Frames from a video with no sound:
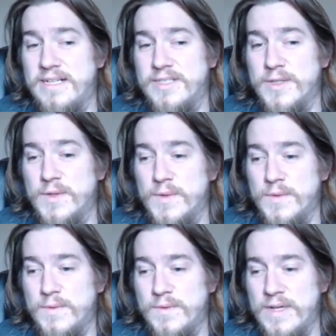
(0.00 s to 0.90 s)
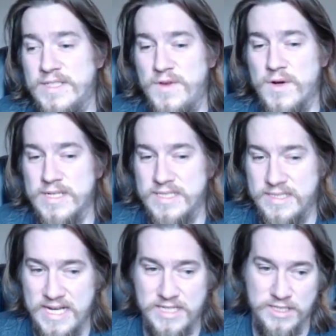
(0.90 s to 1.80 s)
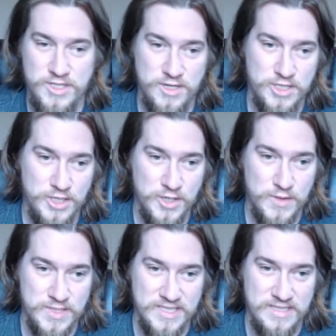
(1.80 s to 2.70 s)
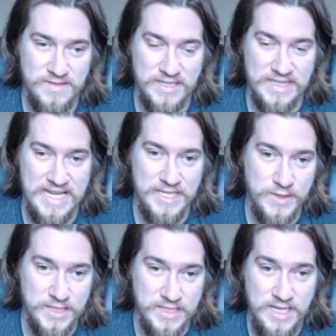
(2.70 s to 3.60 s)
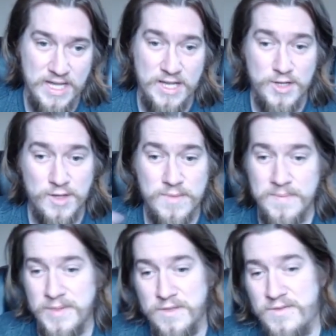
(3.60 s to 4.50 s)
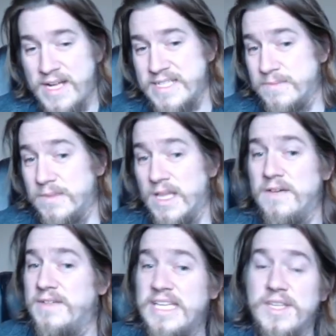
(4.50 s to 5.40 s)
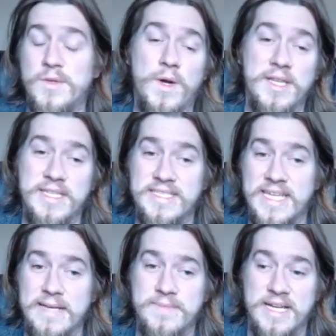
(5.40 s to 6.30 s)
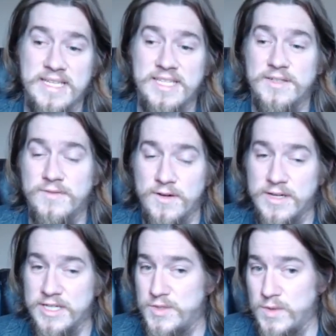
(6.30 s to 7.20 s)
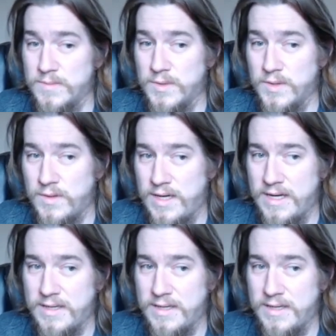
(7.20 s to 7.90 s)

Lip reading: So as far as deck construction goes and stuff like that, you might be able to find some love in either one of these games, and I think they're very enjoyable